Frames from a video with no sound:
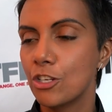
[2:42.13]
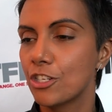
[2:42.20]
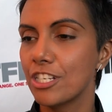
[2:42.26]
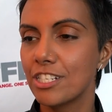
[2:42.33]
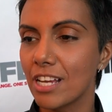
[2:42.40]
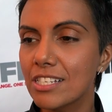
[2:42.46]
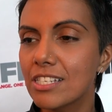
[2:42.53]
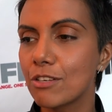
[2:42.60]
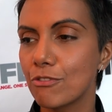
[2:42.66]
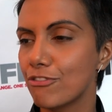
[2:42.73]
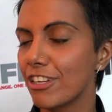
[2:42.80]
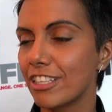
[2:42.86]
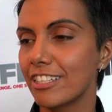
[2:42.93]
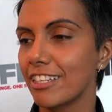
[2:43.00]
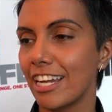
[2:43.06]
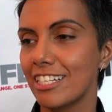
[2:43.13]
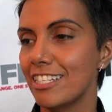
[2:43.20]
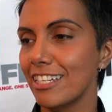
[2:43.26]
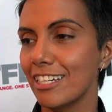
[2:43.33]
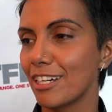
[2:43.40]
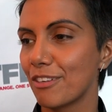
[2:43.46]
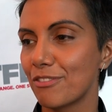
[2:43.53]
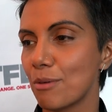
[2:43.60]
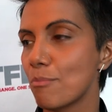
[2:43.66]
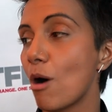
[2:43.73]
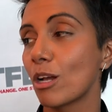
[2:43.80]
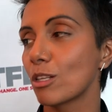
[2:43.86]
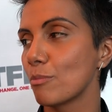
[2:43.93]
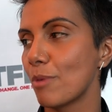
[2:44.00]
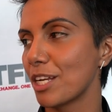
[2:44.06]
She doesn't fit the idea of the
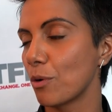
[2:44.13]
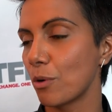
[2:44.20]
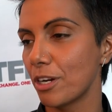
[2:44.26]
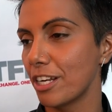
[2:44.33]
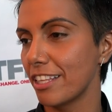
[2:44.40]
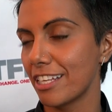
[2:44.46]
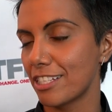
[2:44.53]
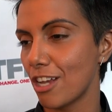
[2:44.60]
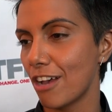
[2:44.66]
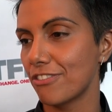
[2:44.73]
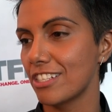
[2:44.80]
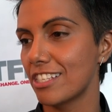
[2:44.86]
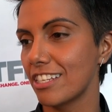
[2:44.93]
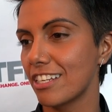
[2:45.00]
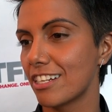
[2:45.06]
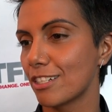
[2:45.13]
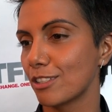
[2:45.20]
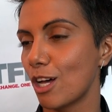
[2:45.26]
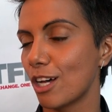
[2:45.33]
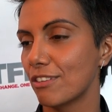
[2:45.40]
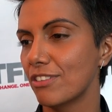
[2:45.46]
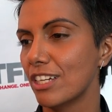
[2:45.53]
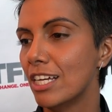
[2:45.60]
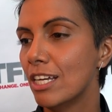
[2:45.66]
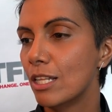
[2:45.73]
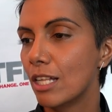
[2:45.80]
model minority that's often seen in a lot of